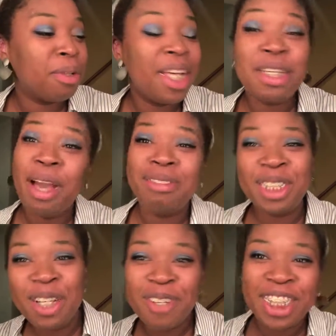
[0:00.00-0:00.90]
They're like, you have
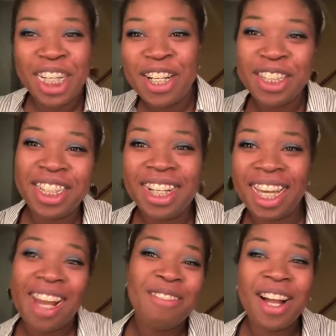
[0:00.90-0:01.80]
so much energy on
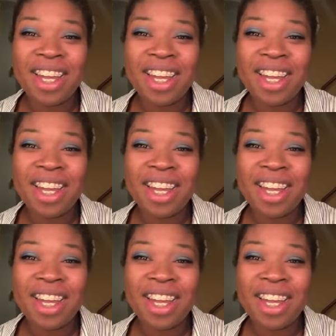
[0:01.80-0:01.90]
camera.